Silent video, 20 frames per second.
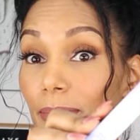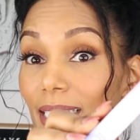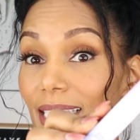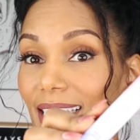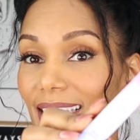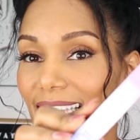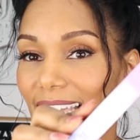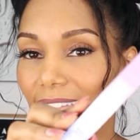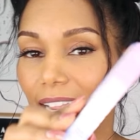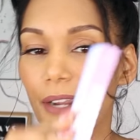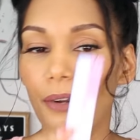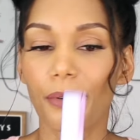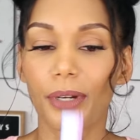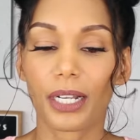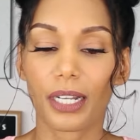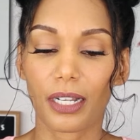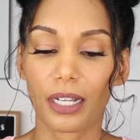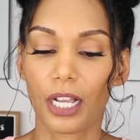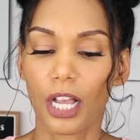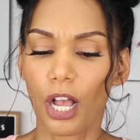
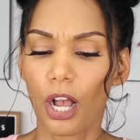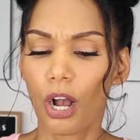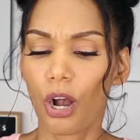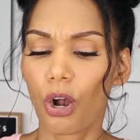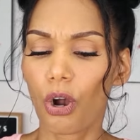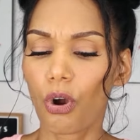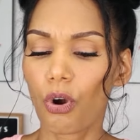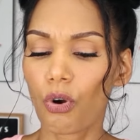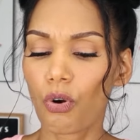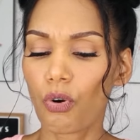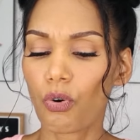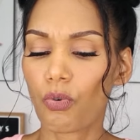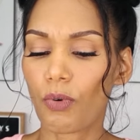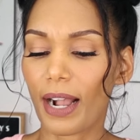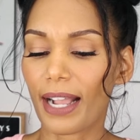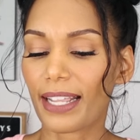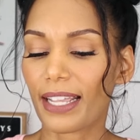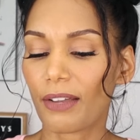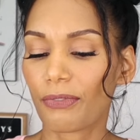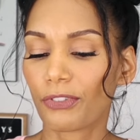Mascara. Oh,
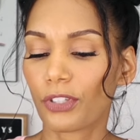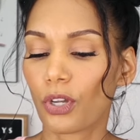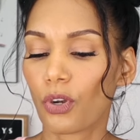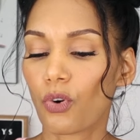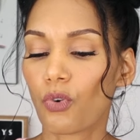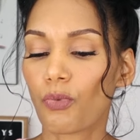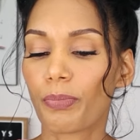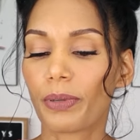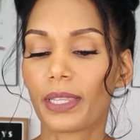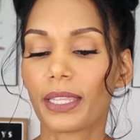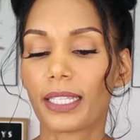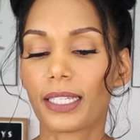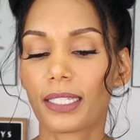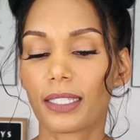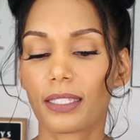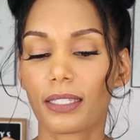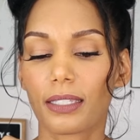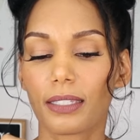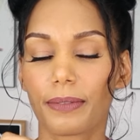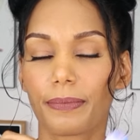I have to open
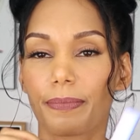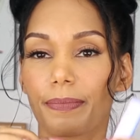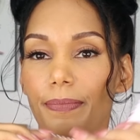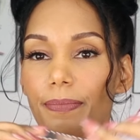this.